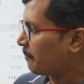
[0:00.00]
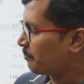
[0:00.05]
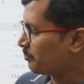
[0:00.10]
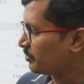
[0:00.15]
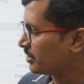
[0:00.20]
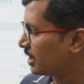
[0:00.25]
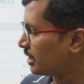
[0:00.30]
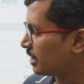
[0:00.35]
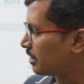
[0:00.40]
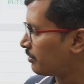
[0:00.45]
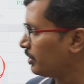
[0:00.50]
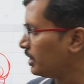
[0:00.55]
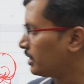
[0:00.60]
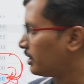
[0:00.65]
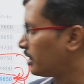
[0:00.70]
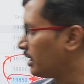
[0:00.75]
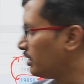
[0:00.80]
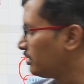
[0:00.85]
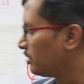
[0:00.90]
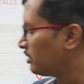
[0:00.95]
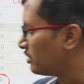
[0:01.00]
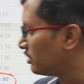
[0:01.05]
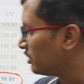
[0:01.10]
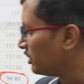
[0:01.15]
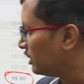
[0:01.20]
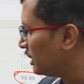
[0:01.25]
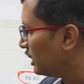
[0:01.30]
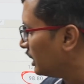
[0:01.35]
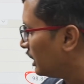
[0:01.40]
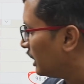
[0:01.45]
That will tells
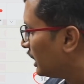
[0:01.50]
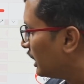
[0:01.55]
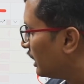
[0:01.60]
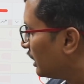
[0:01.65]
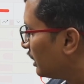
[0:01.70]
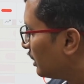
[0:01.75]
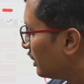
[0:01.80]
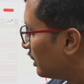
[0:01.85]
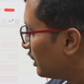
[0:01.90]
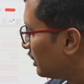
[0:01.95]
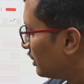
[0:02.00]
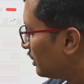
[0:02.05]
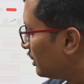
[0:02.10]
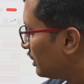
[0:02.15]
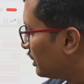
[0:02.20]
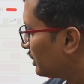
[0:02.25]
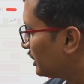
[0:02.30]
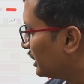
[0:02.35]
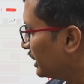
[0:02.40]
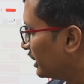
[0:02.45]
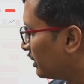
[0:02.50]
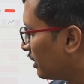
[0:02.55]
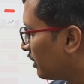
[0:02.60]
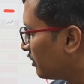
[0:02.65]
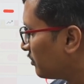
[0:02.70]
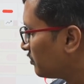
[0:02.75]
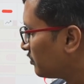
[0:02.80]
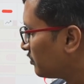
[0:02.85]
theta.